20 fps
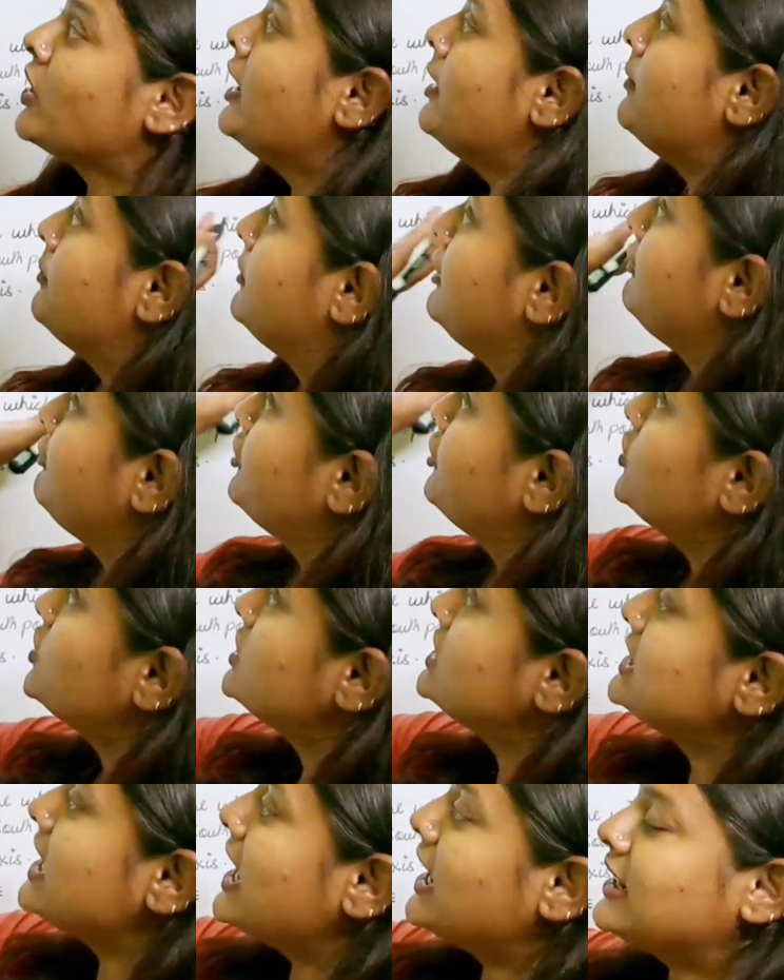Before
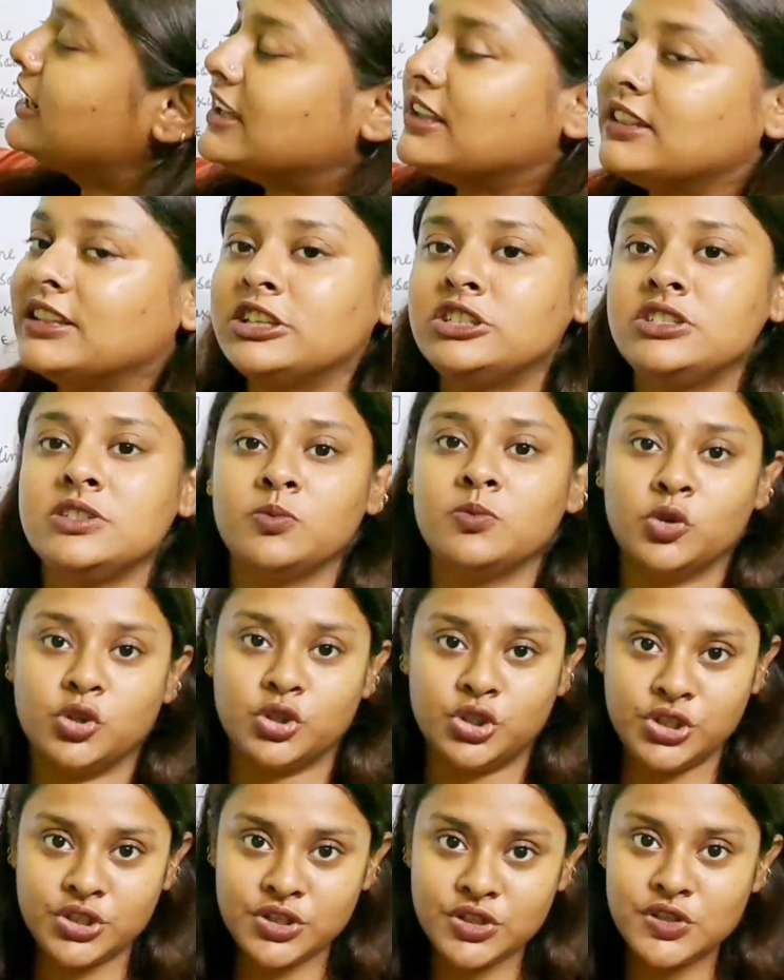starting this
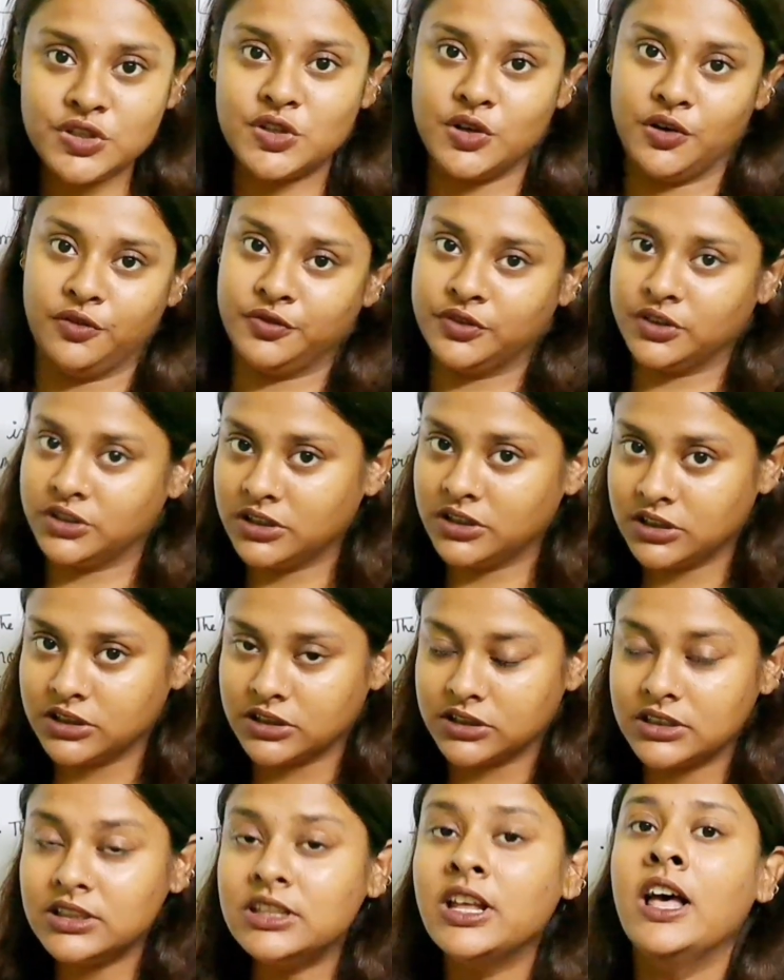motions of
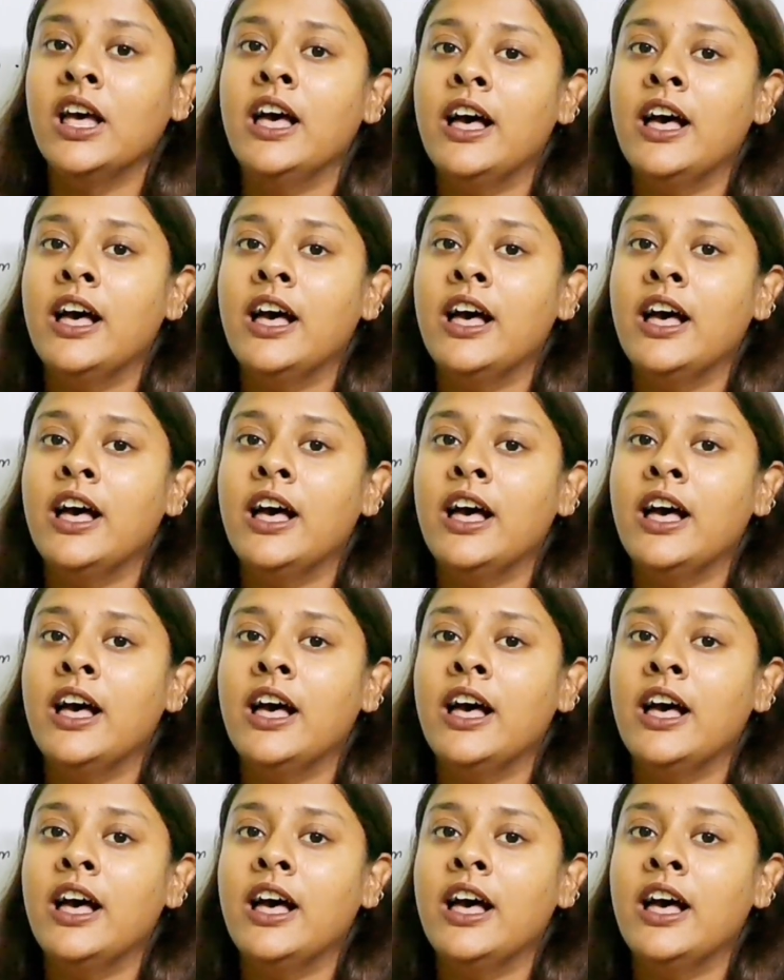Earth,